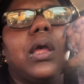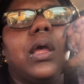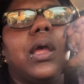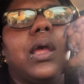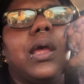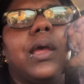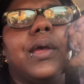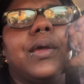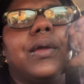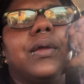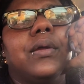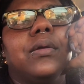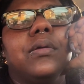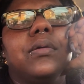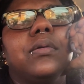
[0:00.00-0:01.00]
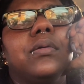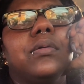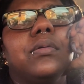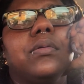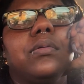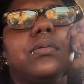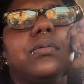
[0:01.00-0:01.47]
and
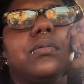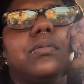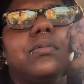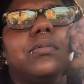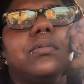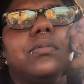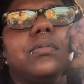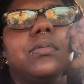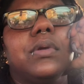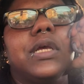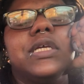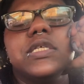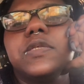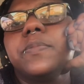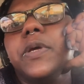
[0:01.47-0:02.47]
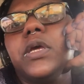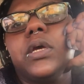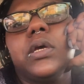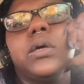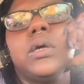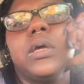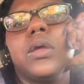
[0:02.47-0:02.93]
he's been
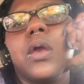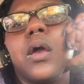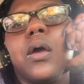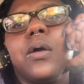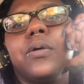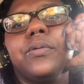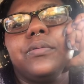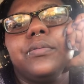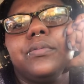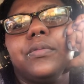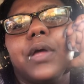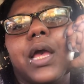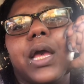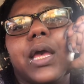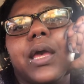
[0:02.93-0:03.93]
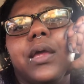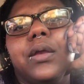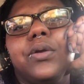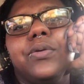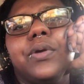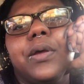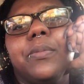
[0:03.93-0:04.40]
good, y'all. I can't
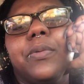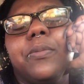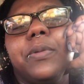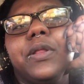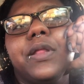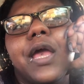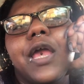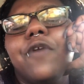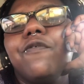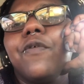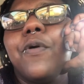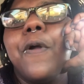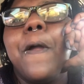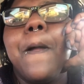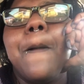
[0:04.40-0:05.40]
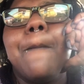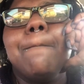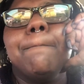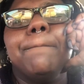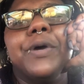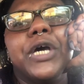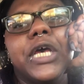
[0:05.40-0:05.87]
do nothing but be thankful."
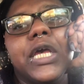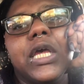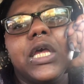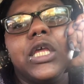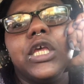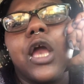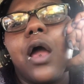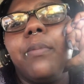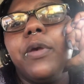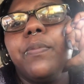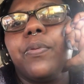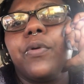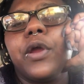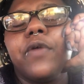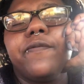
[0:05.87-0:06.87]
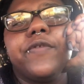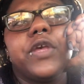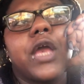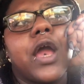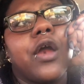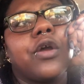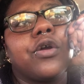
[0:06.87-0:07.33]
But y'all be praying for
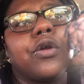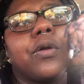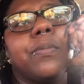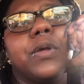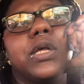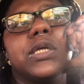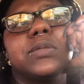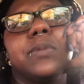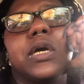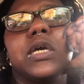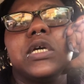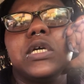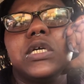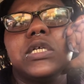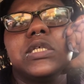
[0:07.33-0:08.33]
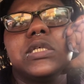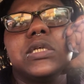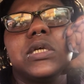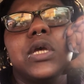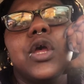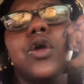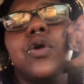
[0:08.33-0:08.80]
y'all girl, because my cousin,